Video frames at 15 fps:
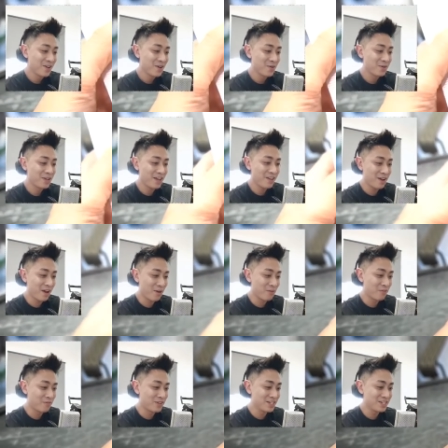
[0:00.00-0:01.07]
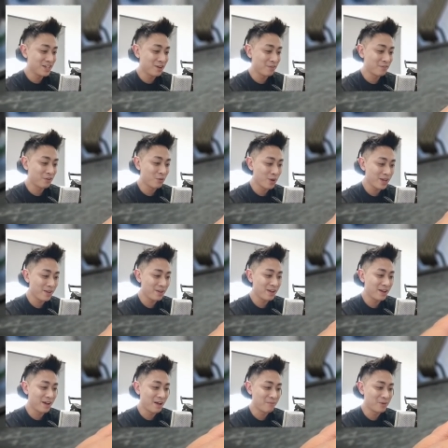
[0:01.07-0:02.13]
okay uh, with this out of the way
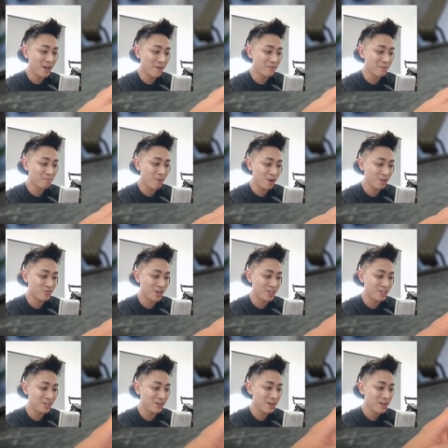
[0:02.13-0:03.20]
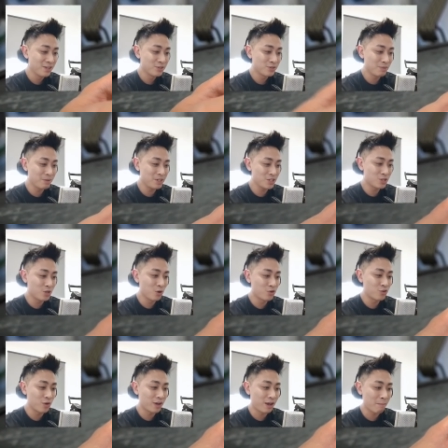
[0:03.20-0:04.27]
um, you have the box right here so let me just go
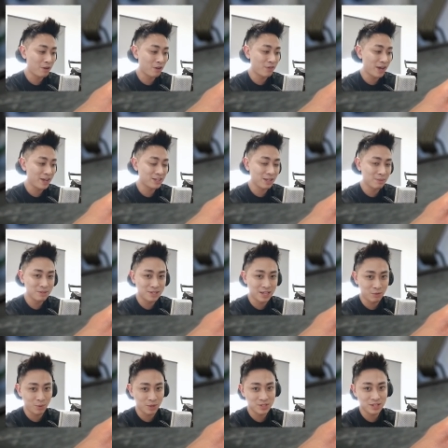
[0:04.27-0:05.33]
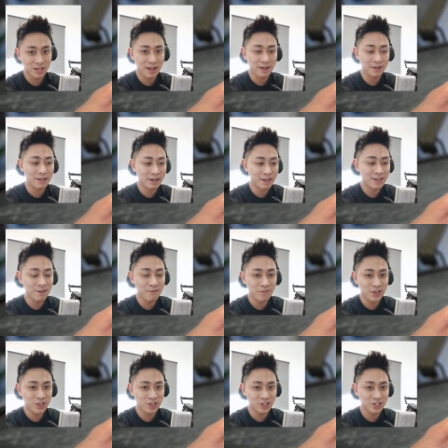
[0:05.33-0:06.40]
through a couple of items that was uh, their key
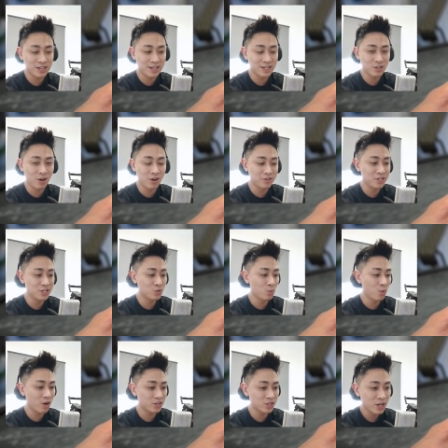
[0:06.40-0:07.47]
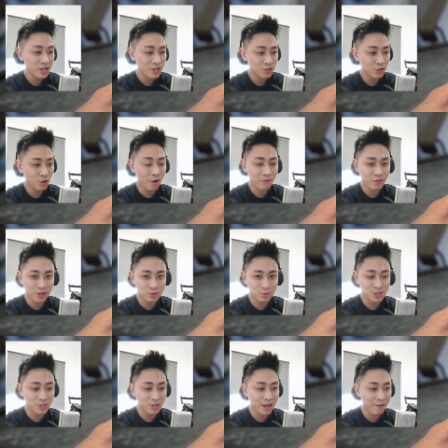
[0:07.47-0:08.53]
features that is on this watch so of course
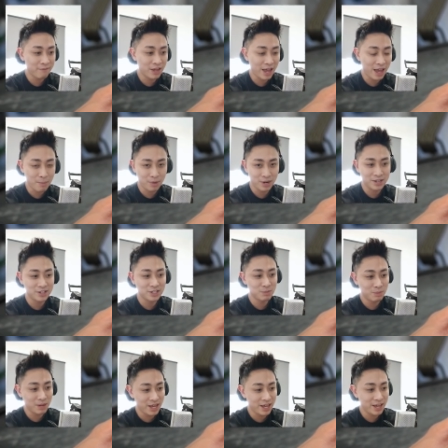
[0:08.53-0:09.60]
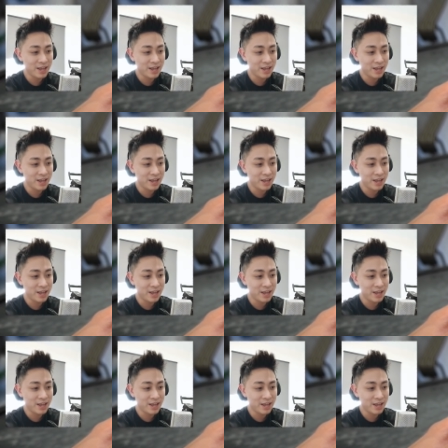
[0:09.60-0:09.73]
we still have the AMOLED display